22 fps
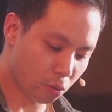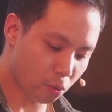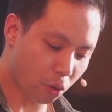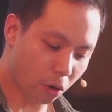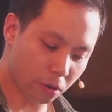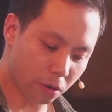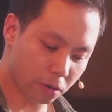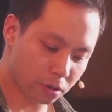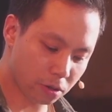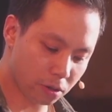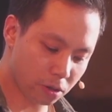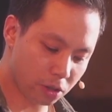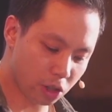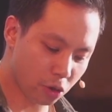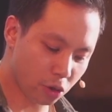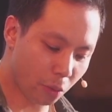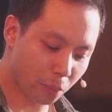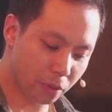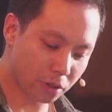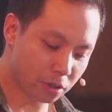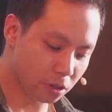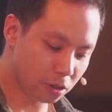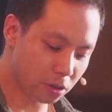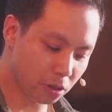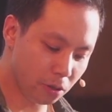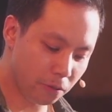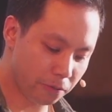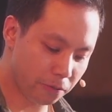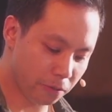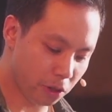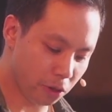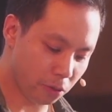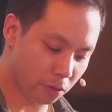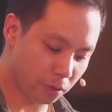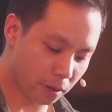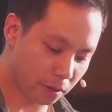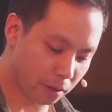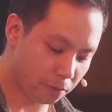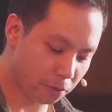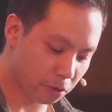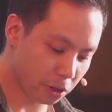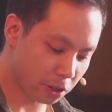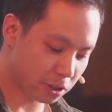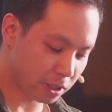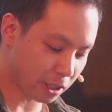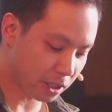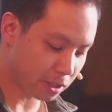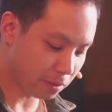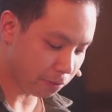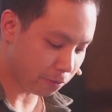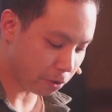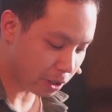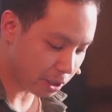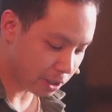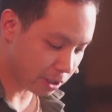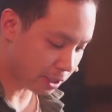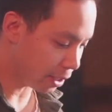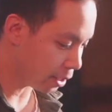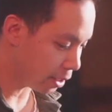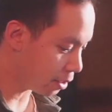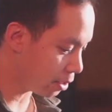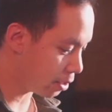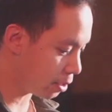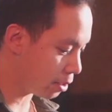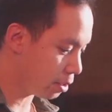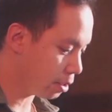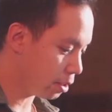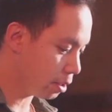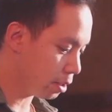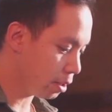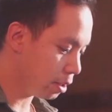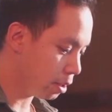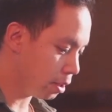What do you want me to do for you? In verse thirty-six.